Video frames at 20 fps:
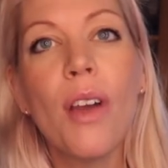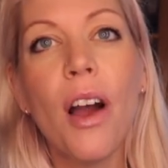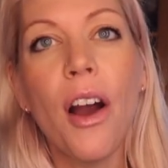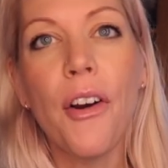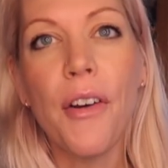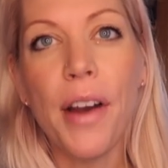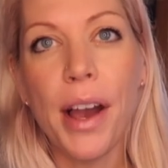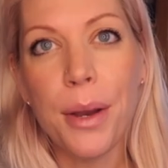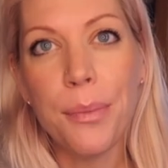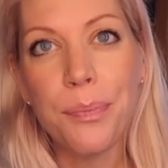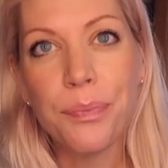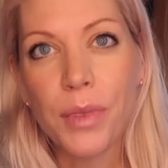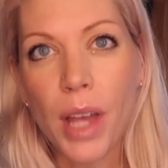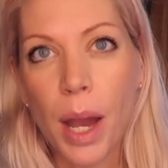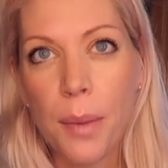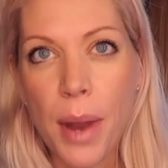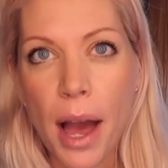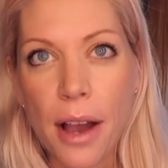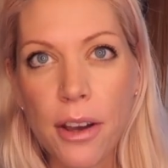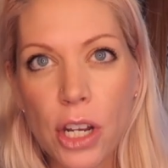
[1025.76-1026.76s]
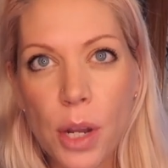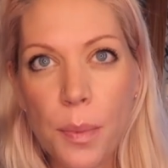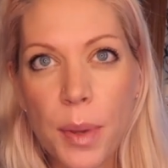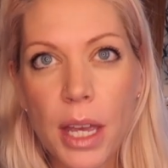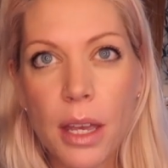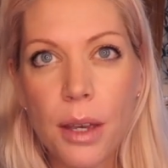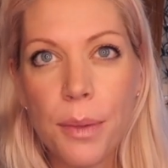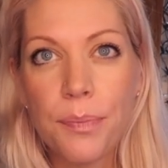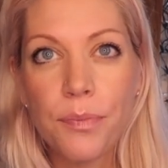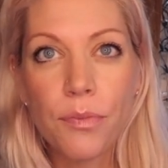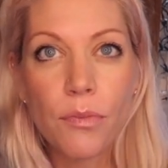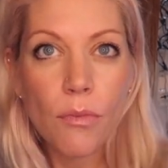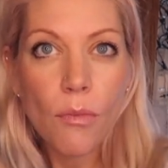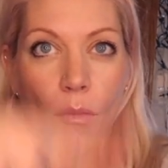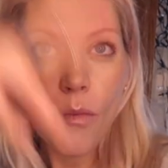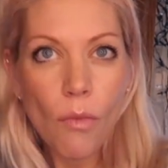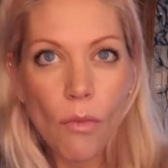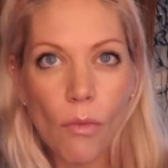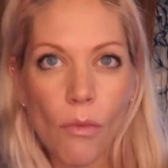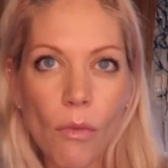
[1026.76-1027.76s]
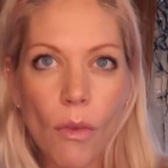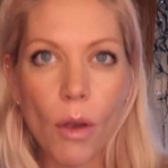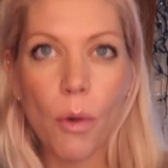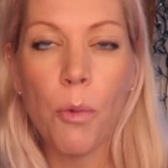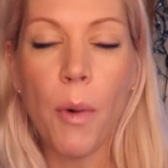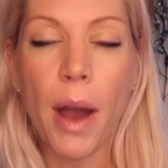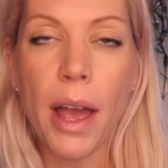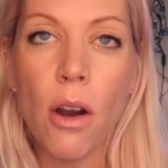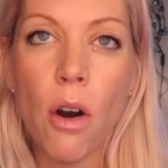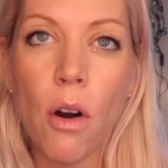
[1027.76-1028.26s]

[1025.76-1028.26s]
All right, I'm not gonna be way